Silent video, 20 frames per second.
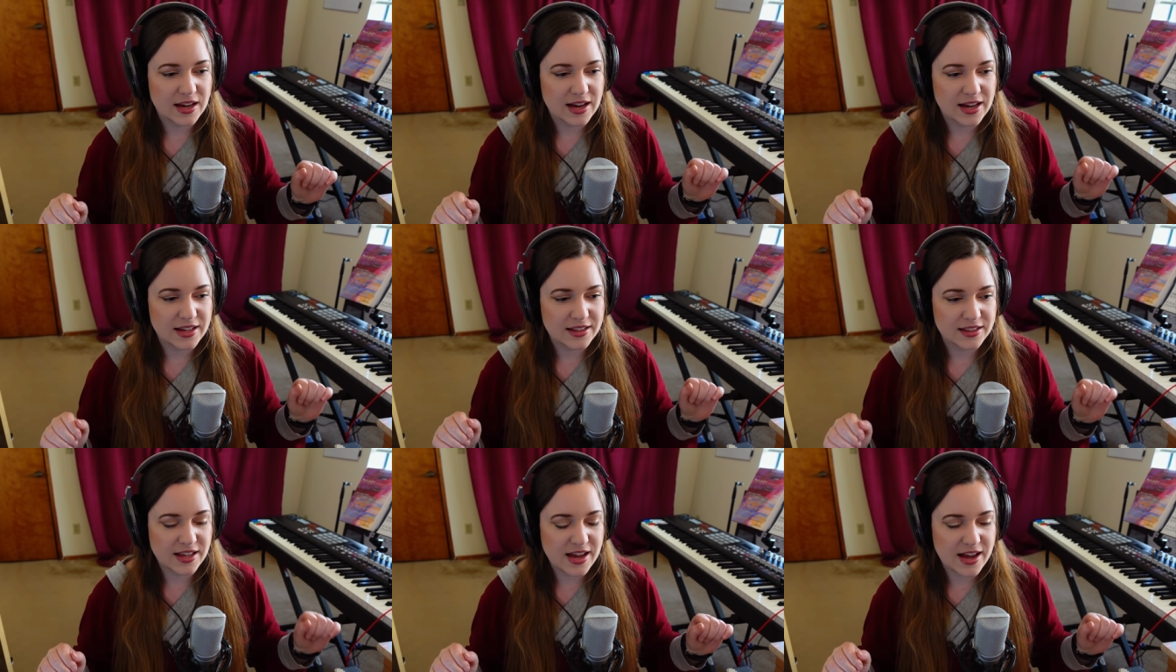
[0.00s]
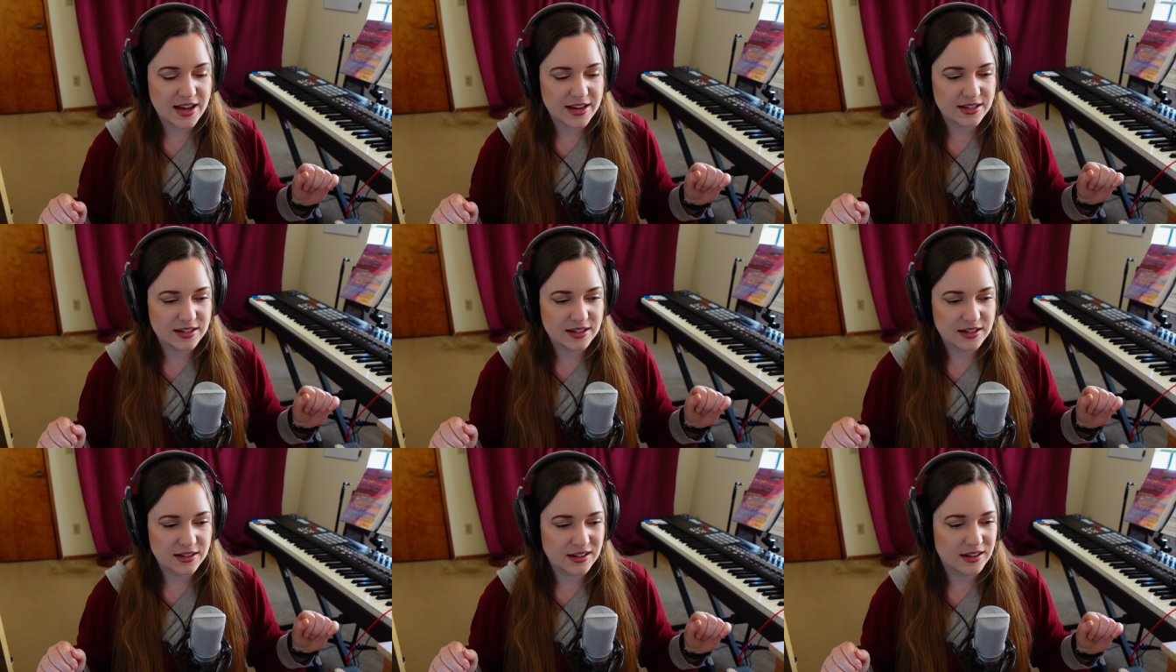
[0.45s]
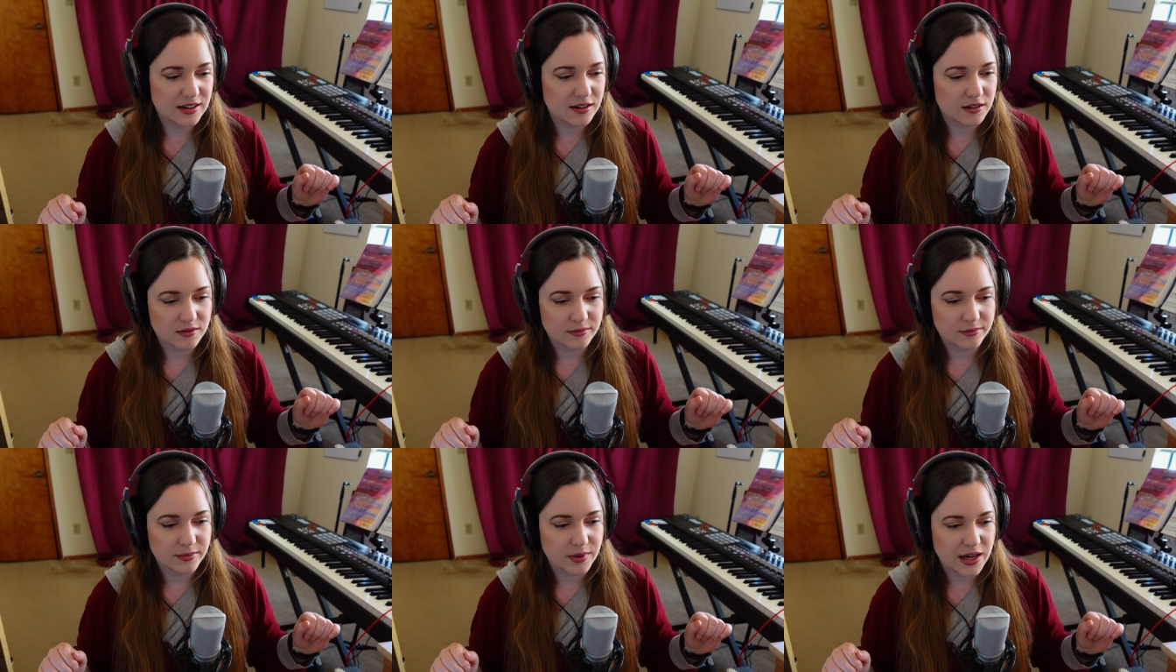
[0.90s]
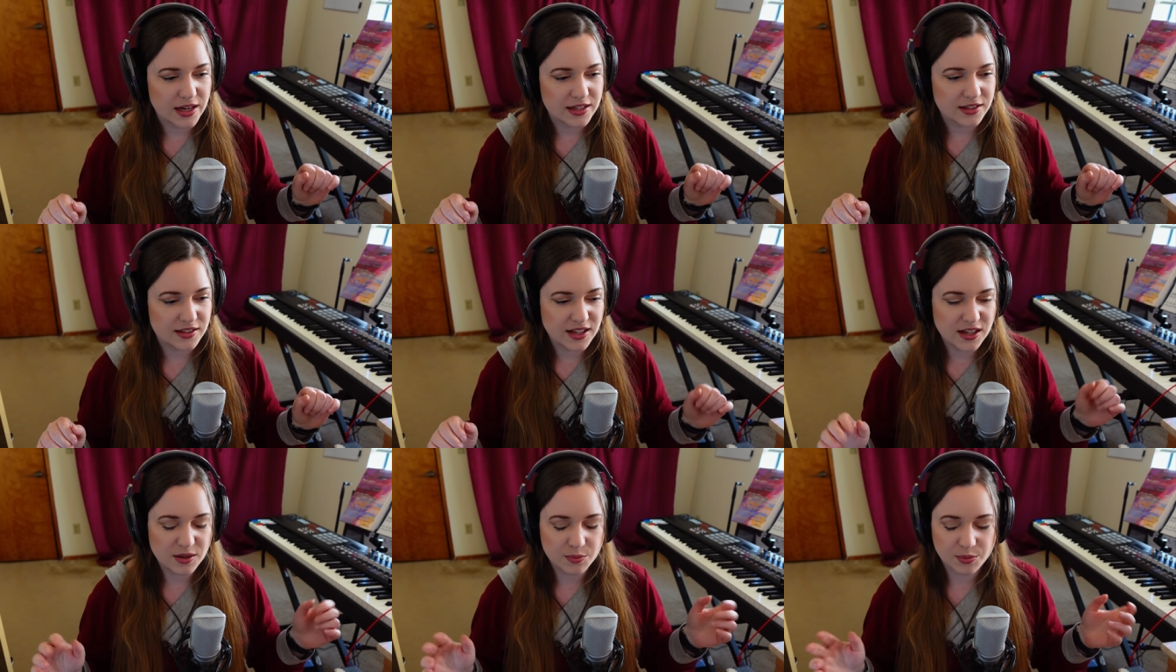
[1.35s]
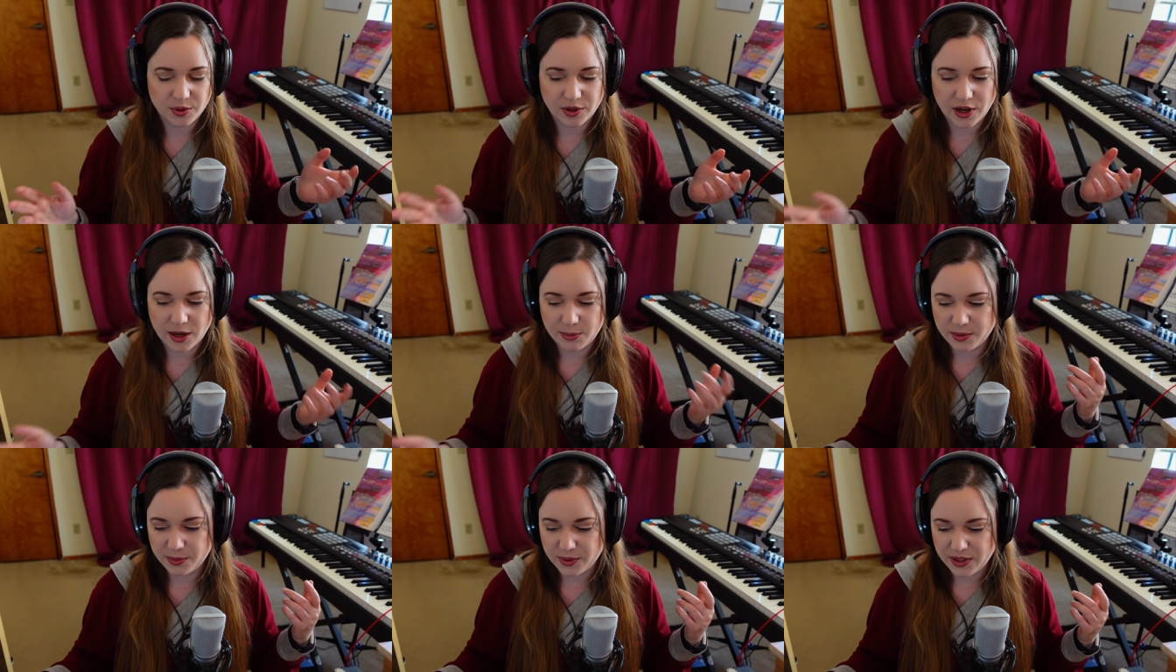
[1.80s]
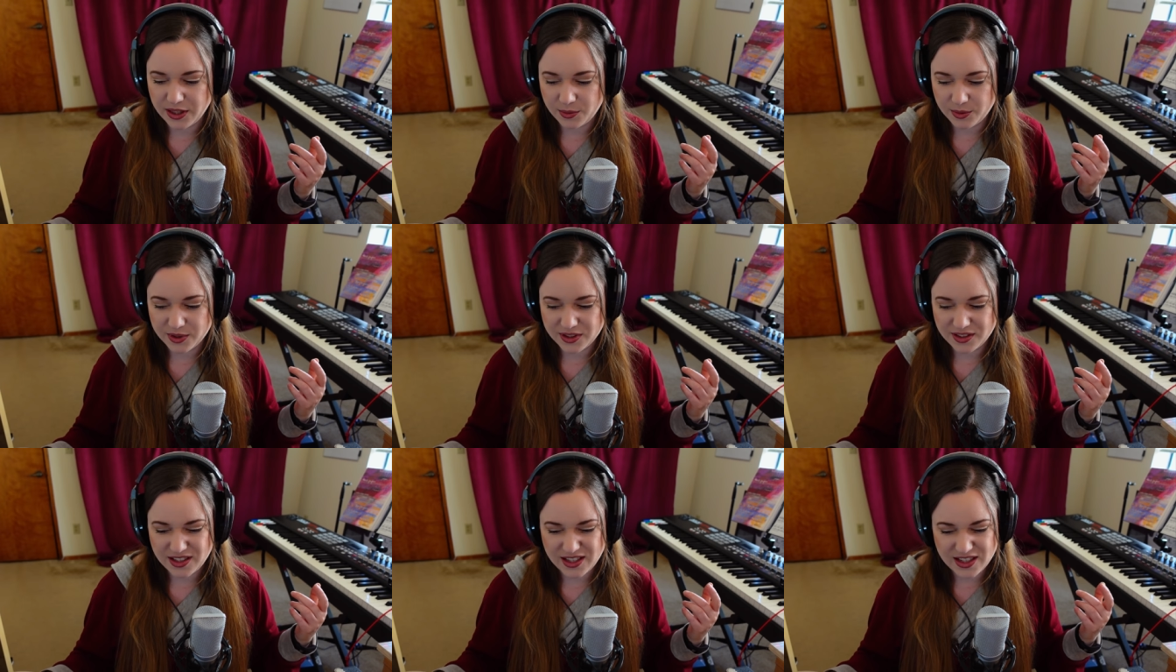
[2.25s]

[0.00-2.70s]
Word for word: And then I think probably with